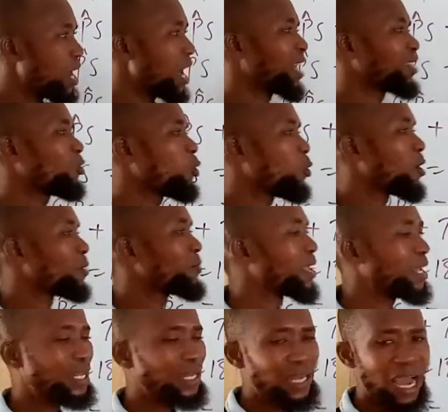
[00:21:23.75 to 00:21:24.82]
And to
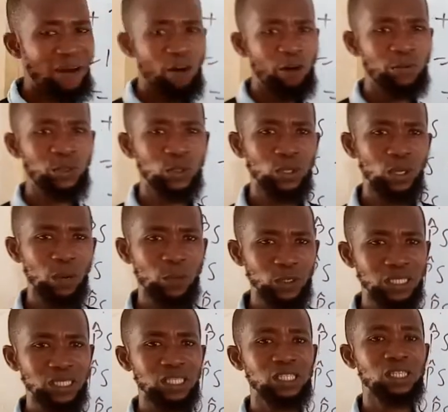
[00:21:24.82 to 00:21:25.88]
obtain our
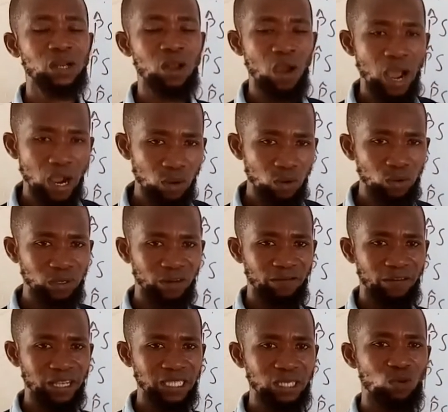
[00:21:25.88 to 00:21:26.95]
opposite interior angle, the
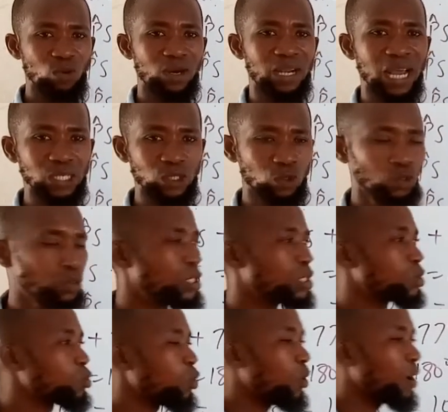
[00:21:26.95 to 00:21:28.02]
first thing one has to do
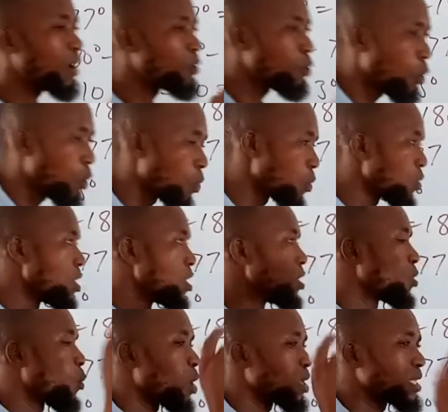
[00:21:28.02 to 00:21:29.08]
is to know
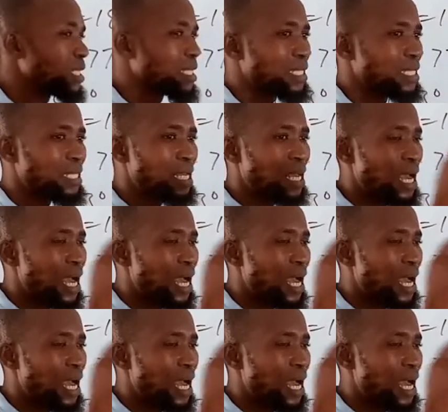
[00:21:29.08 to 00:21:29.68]
what is